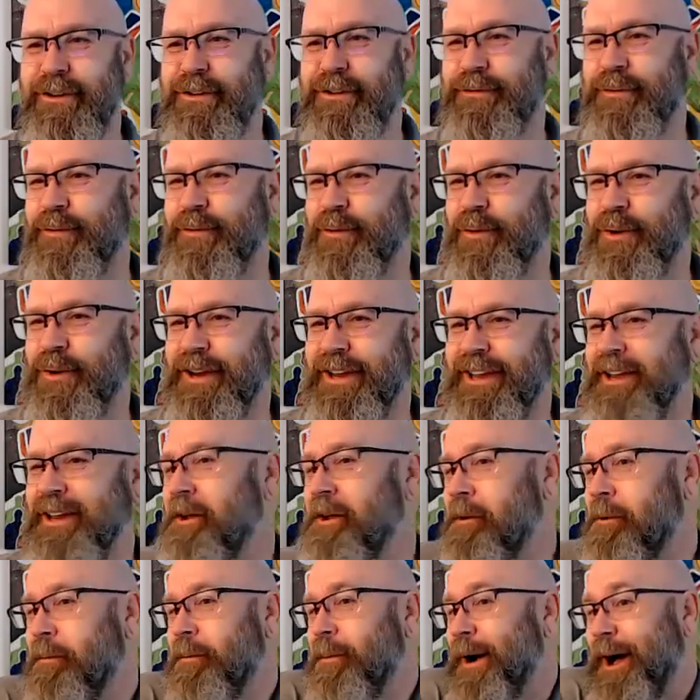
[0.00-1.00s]
this for
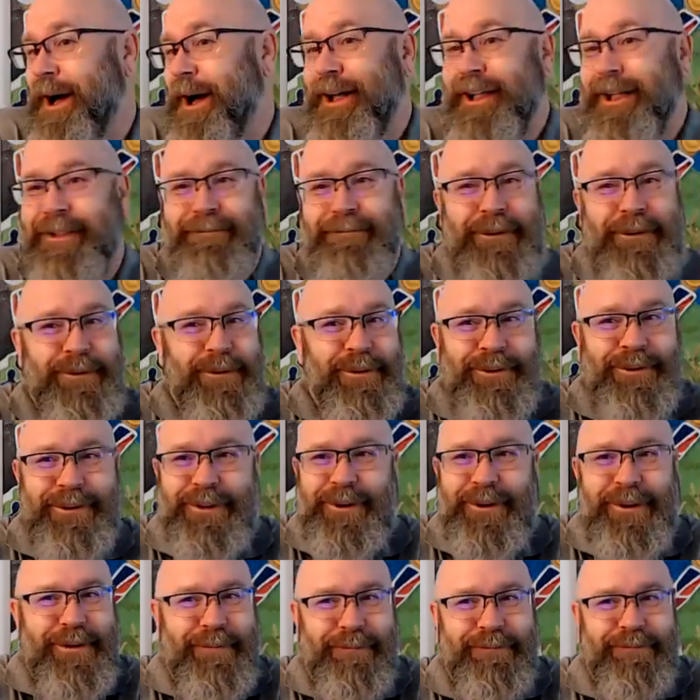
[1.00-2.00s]
free. Well, who's
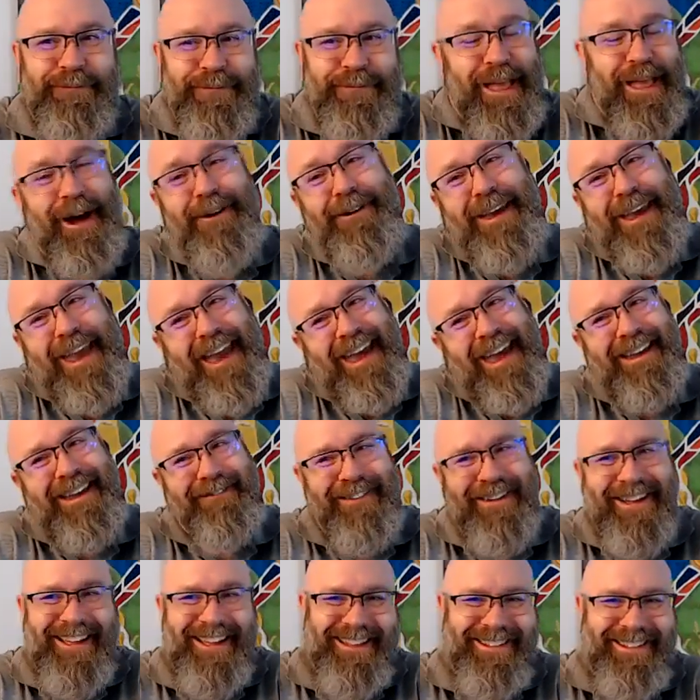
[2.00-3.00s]
gonna? Okay,
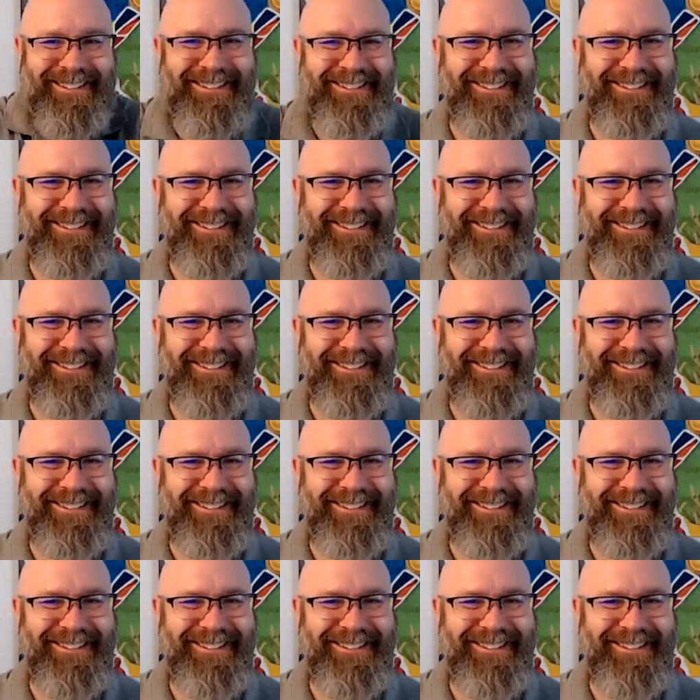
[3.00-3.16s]
but